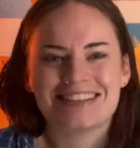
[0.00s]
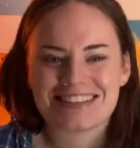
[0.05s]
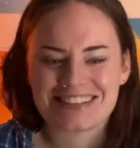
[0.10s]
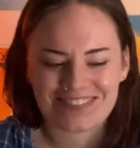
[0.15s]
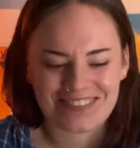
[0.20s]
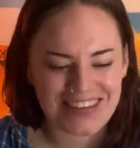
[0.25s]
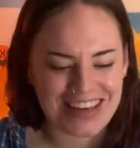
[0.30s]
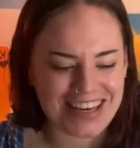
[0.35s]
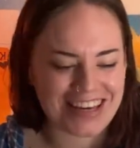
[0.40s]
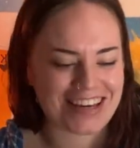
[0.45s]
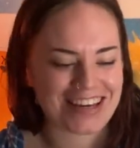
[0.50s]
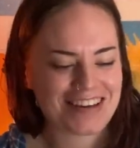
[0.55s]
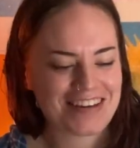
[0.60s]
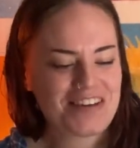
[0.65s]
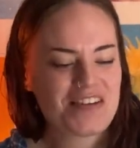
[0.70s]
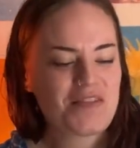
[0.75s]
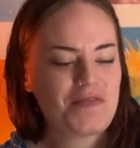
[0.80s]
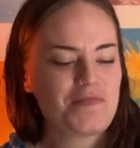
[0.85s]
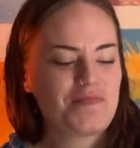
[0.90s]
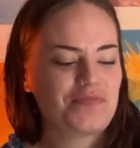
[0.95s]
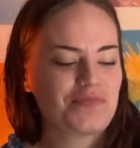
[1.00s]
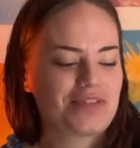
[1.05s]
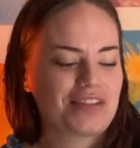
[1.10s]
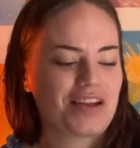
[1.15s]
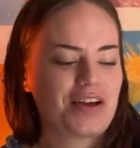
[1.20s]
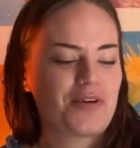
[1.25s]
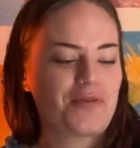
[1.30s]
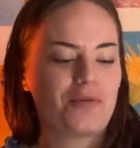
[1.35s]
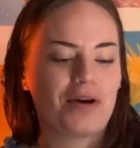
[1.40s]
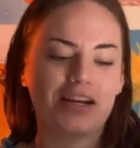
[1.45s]
speak?
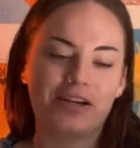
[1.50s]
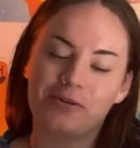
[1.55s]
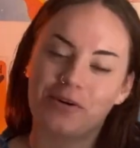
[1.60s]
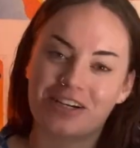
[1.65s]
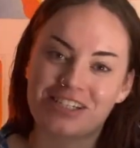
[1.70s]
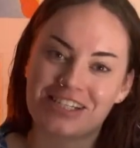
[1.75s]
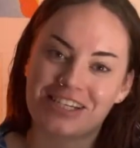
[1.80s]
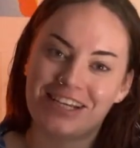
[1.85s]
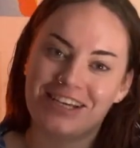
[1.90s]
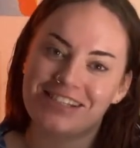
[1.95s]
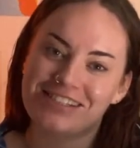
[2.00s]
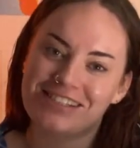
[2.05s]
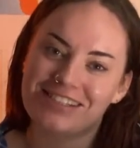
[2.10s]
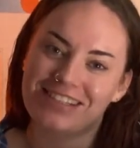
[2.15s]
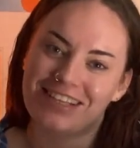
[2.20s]
When you're watching this,